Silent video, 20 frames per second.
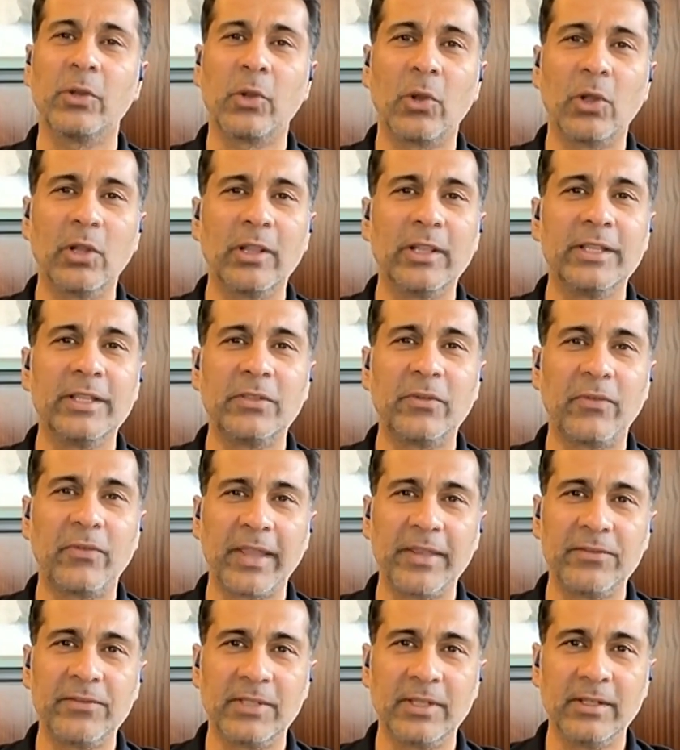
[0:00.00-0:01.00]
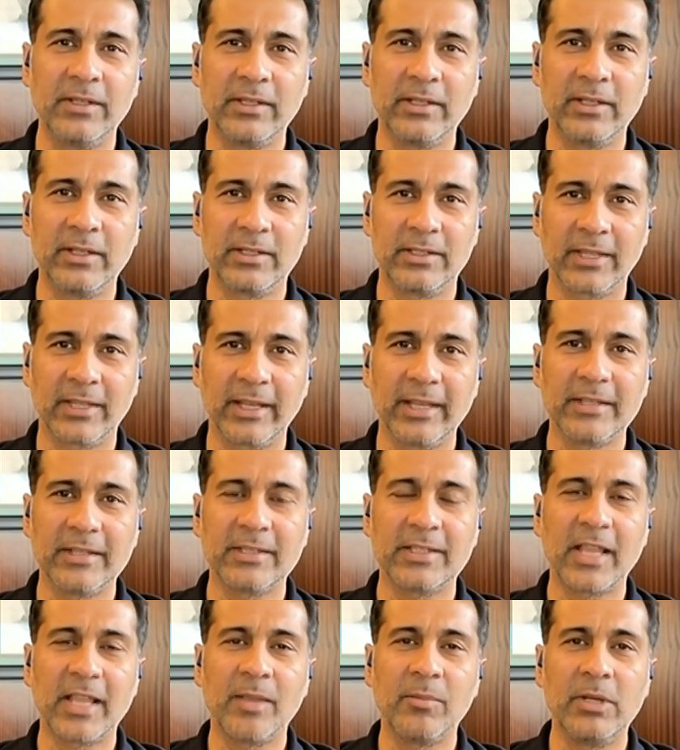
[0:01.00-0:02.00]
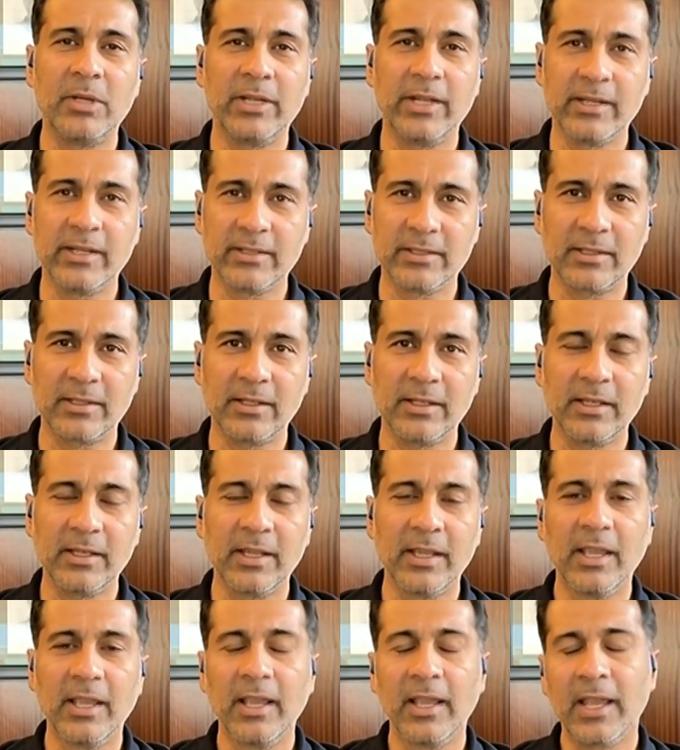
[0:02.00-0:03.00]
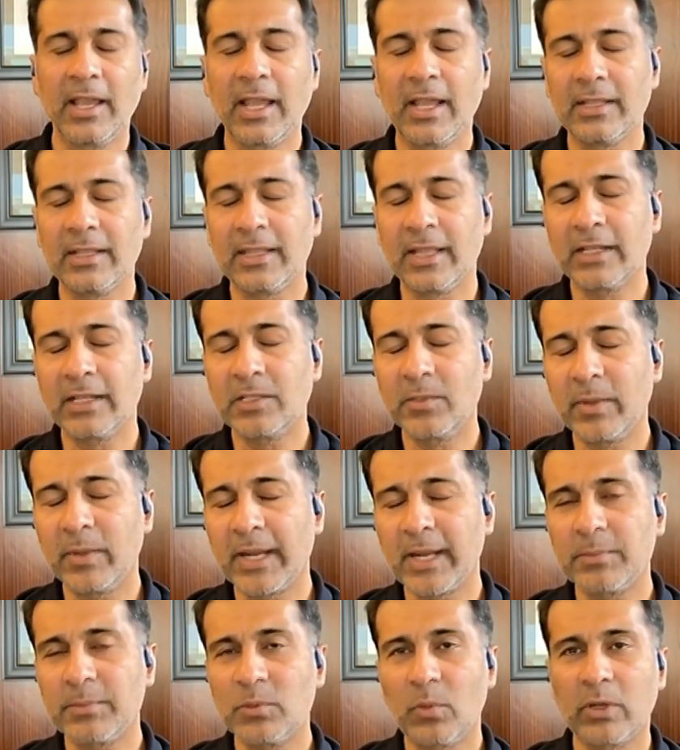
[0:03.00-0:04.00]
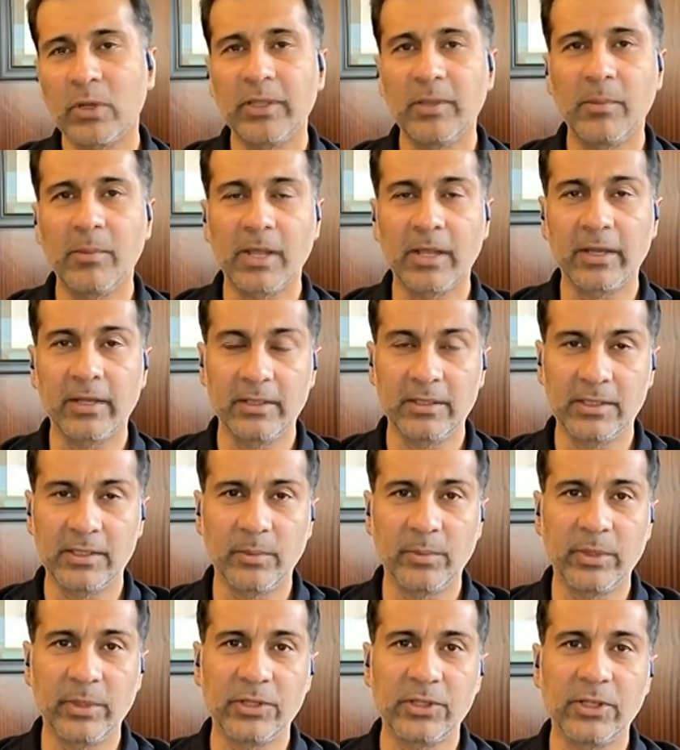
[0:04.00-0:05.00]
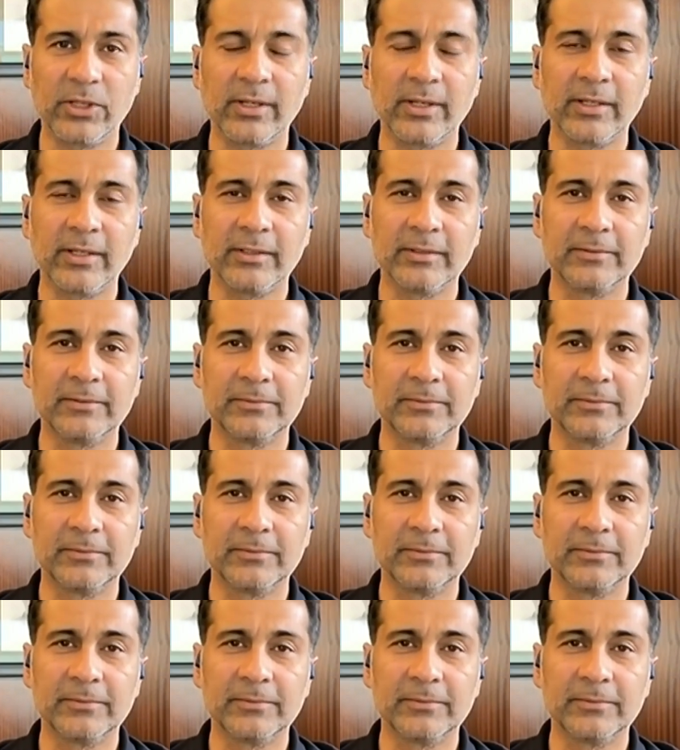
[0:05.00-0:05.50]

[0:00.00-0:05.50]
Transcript: on all these five cylinders again simultaneously. And that's perhaps what the market is appreciating.